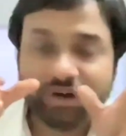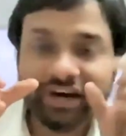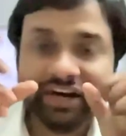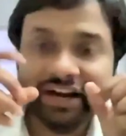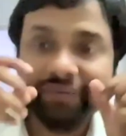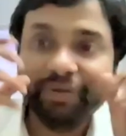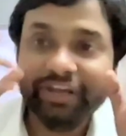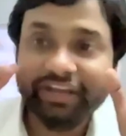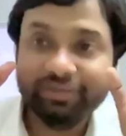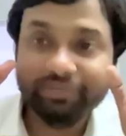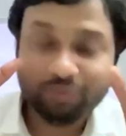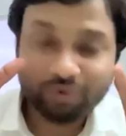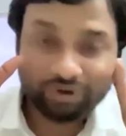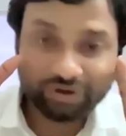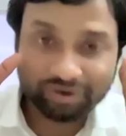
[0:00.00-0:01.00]
and make it
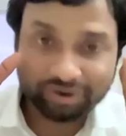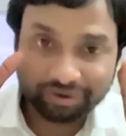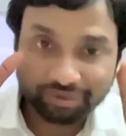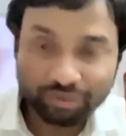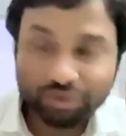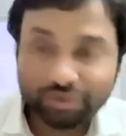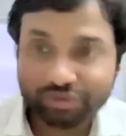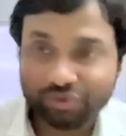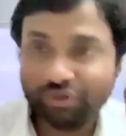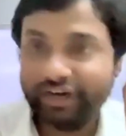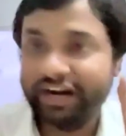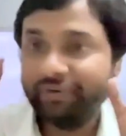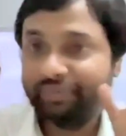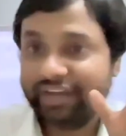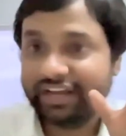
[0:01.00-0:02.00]
more good, so
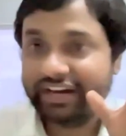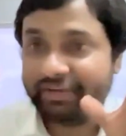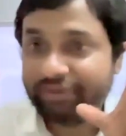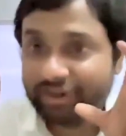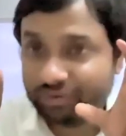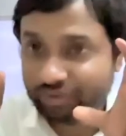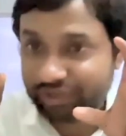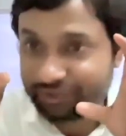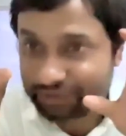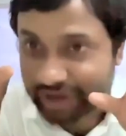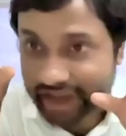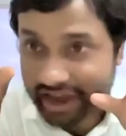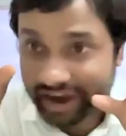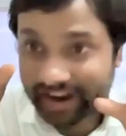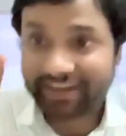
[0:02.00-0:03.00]
that we can able to
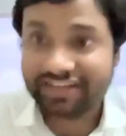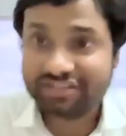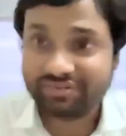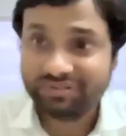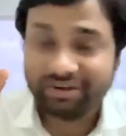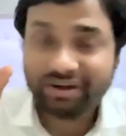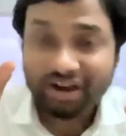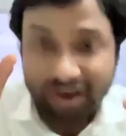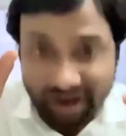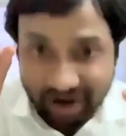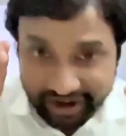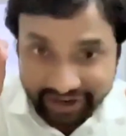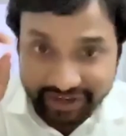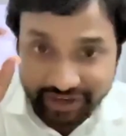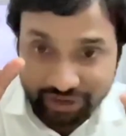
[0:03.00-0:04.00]
harness the
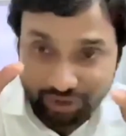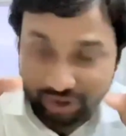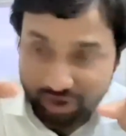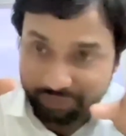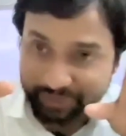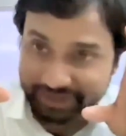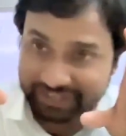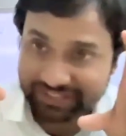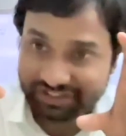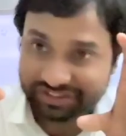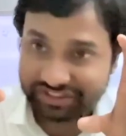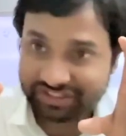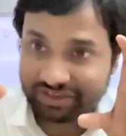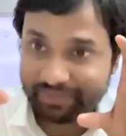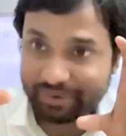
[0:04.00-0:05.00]
indoor navigation
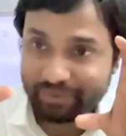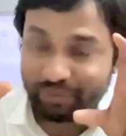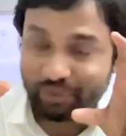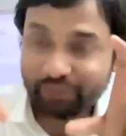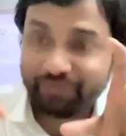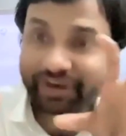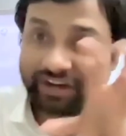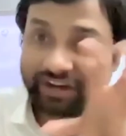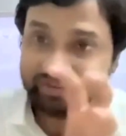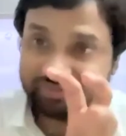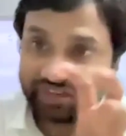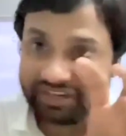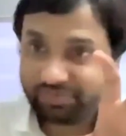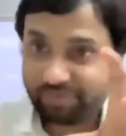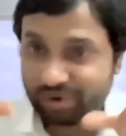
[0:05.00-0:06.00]
system in more better
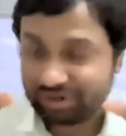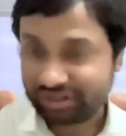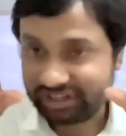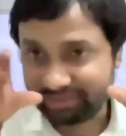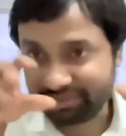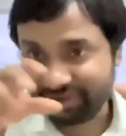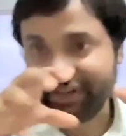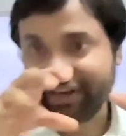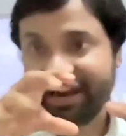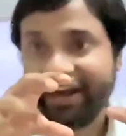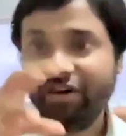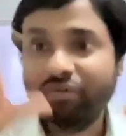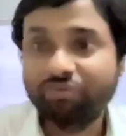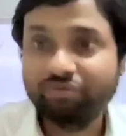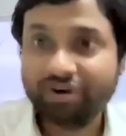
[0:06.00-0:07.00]
way for the different
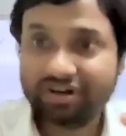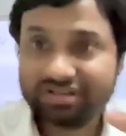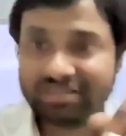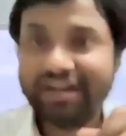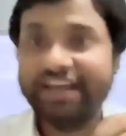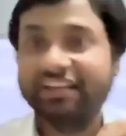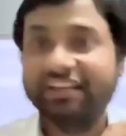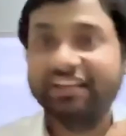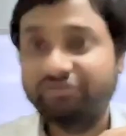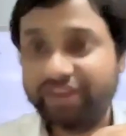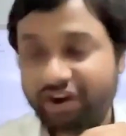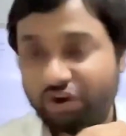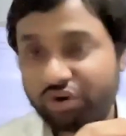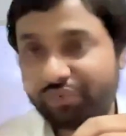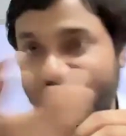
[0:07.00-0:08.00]
kind of works like the
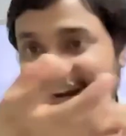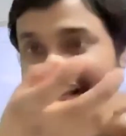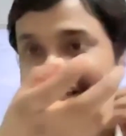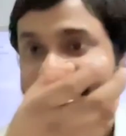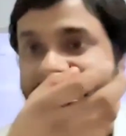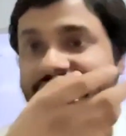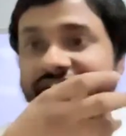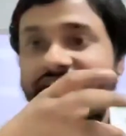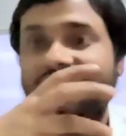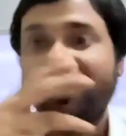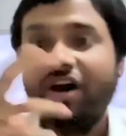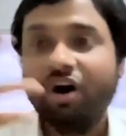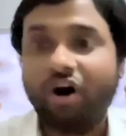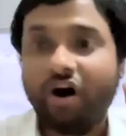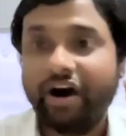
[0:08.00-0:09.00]
warehouse management or